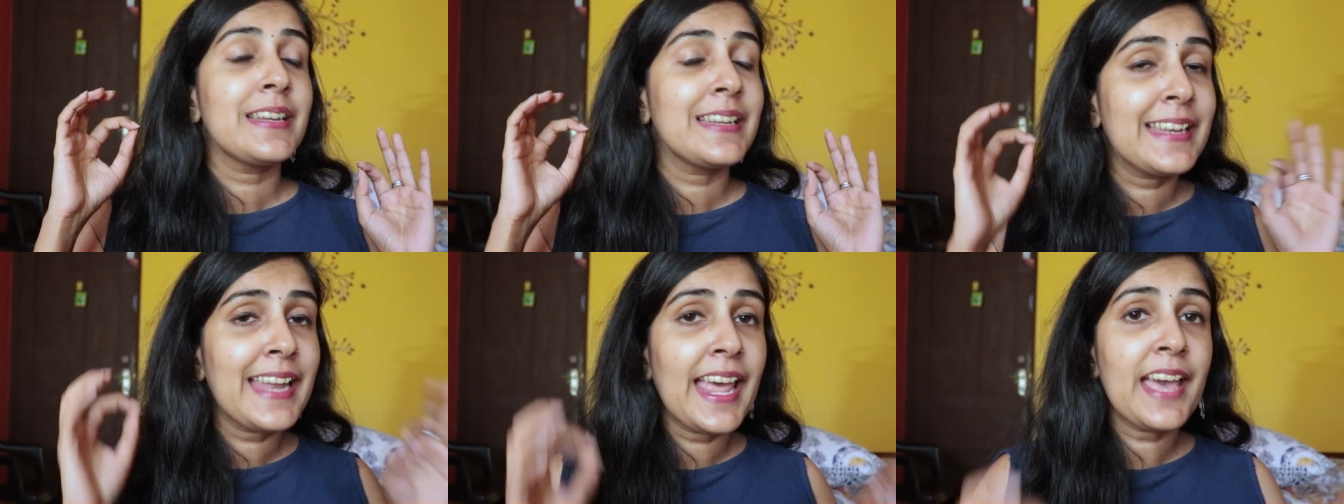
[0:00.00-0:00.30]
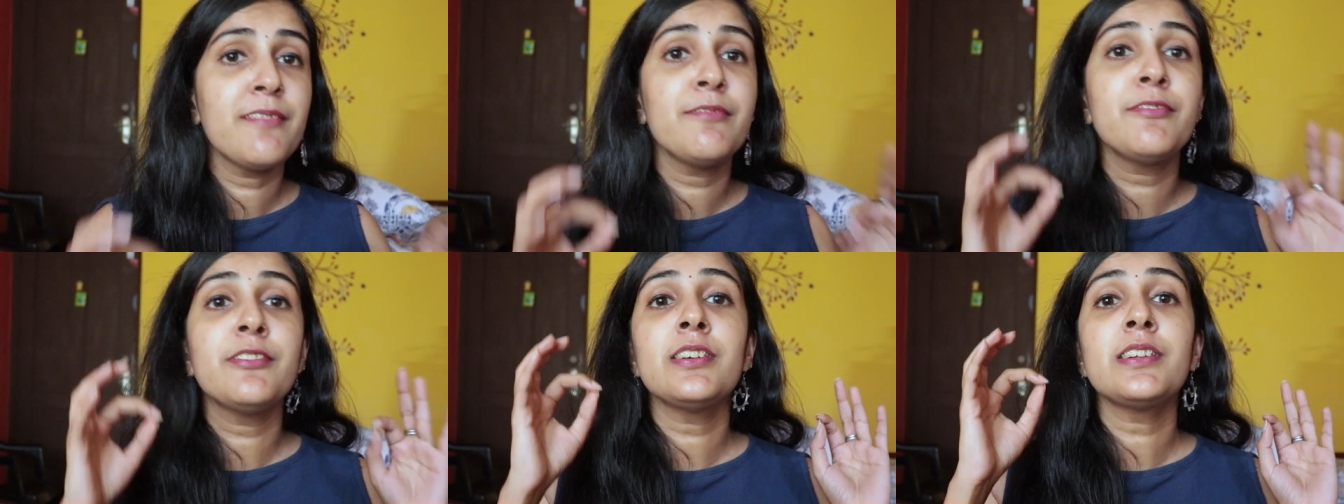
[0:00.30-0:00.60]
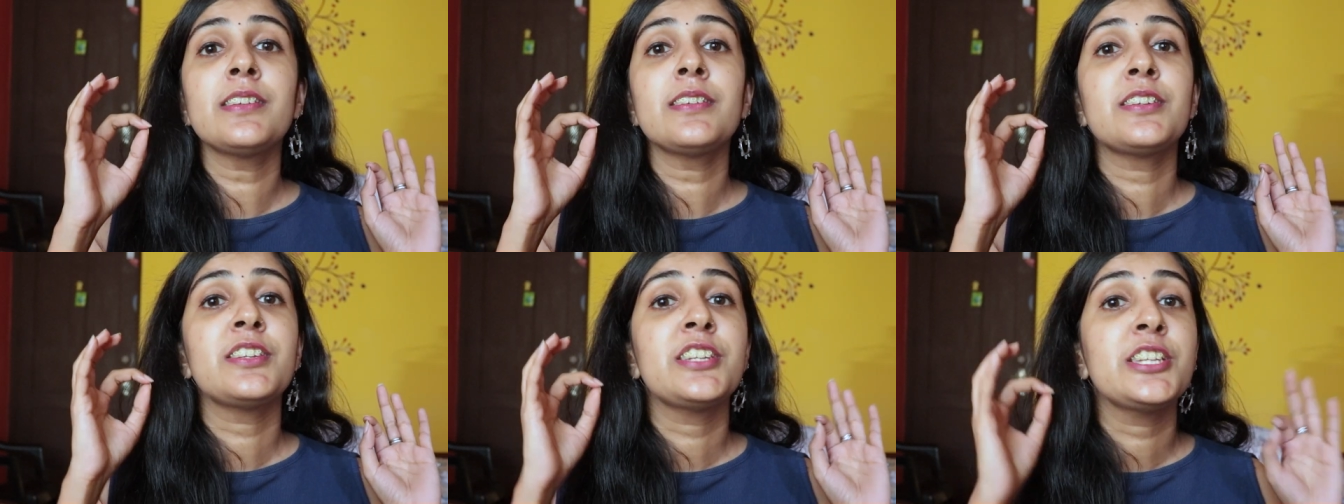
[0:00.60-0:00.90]
never
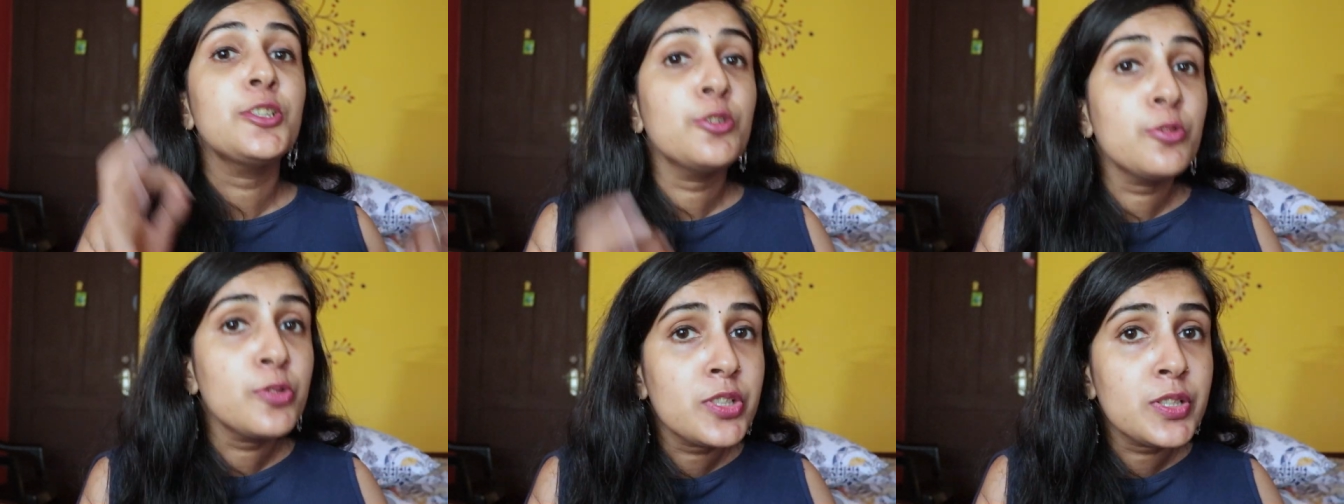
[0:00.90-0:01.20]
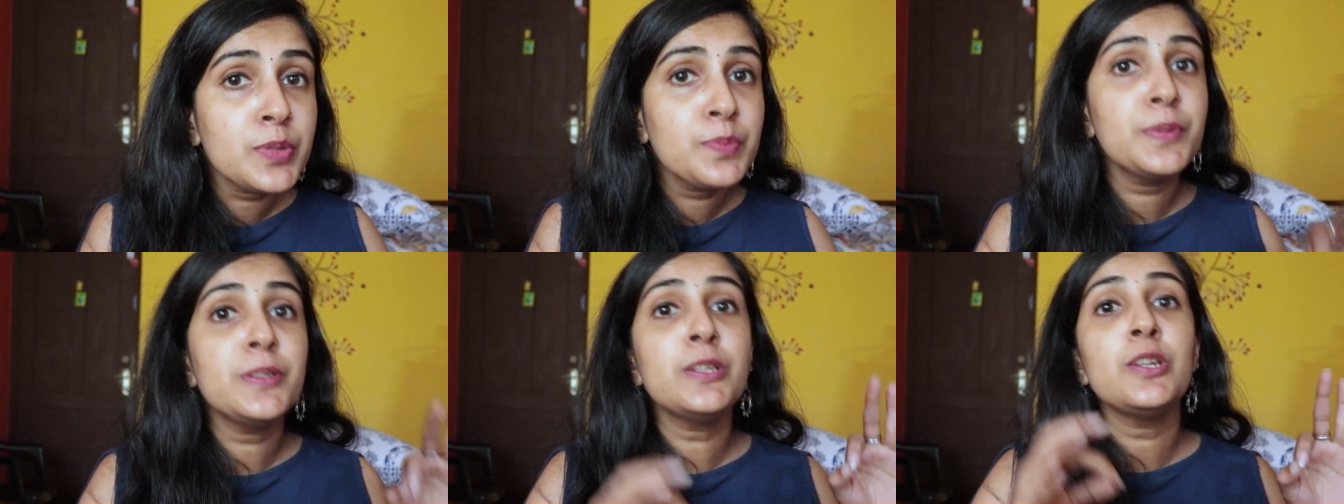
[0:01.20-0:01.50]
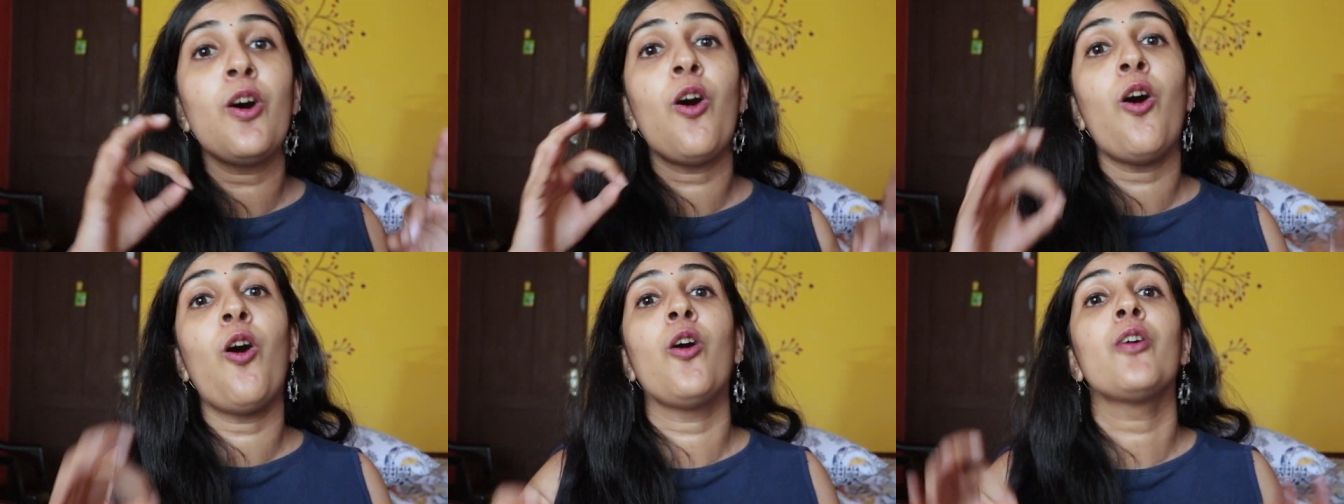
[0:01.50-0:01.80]

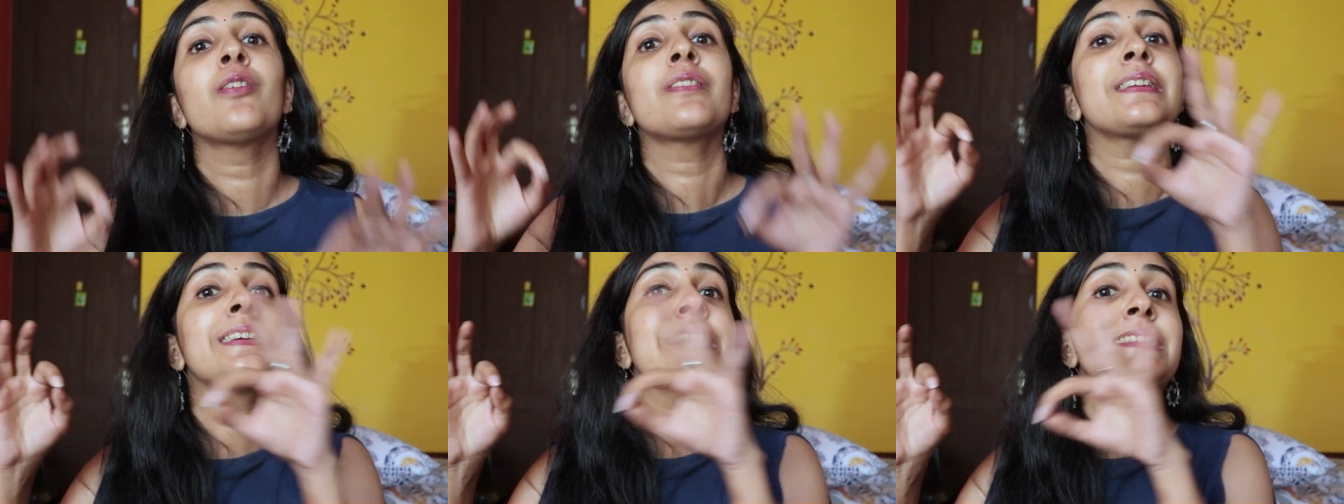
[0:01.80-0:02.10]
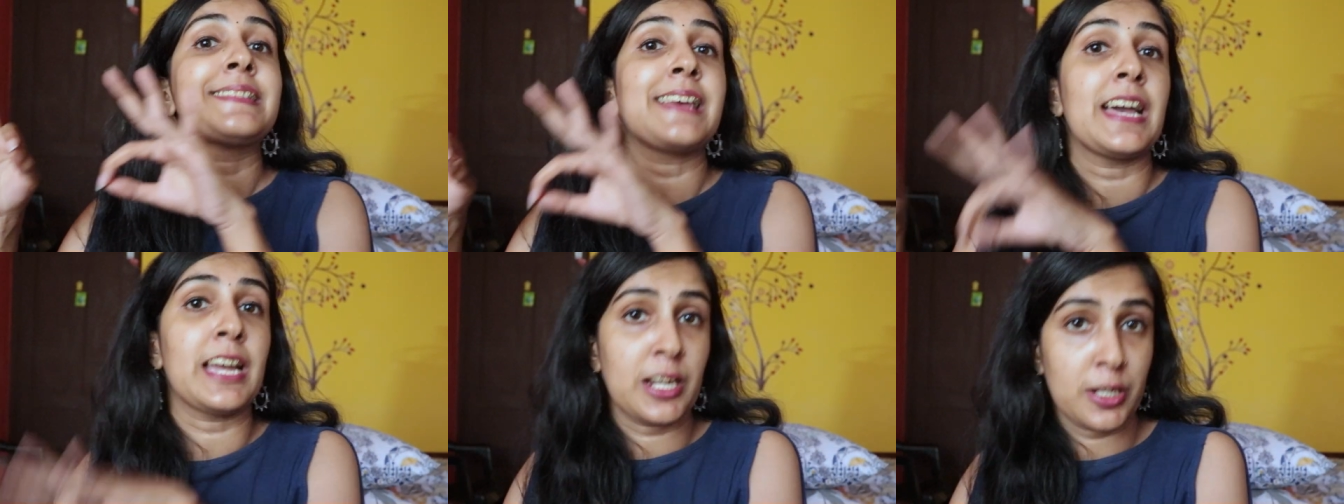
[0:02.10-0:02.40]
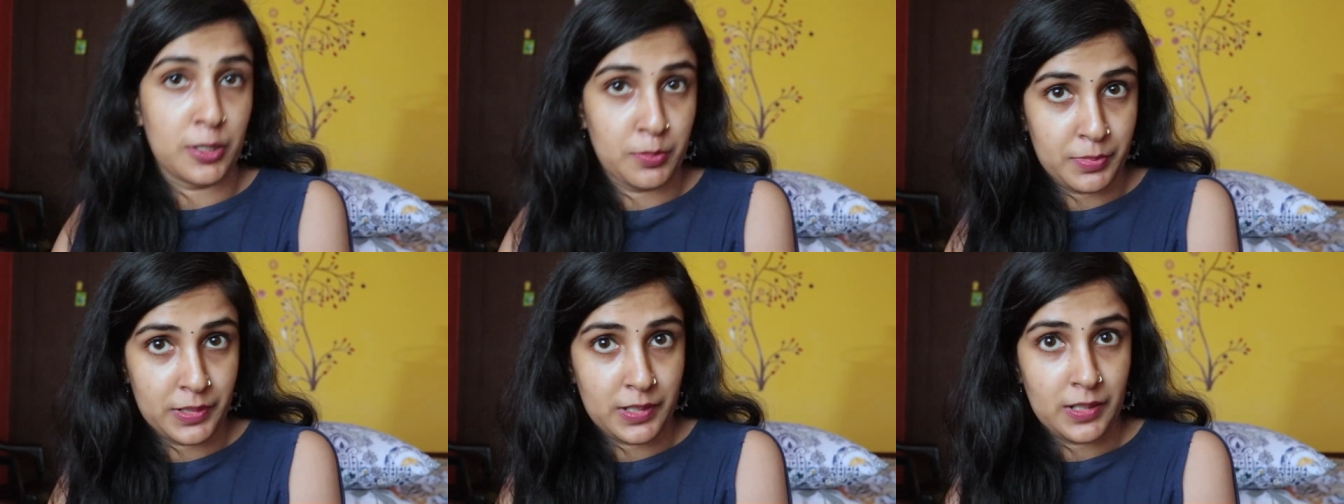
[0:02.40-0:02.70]
reusable or
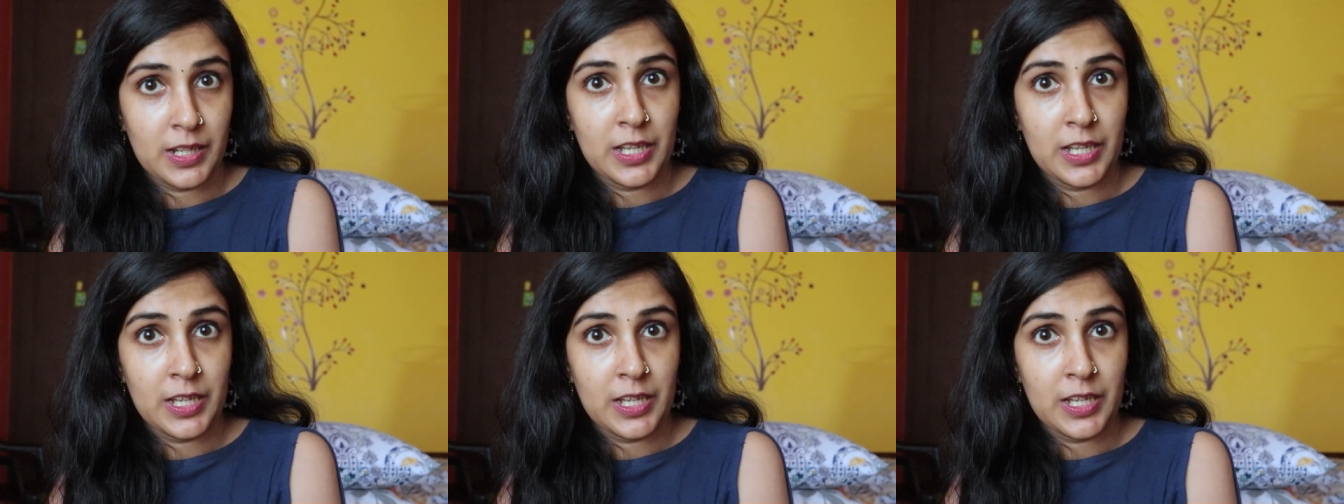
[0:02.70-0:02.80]
recyclable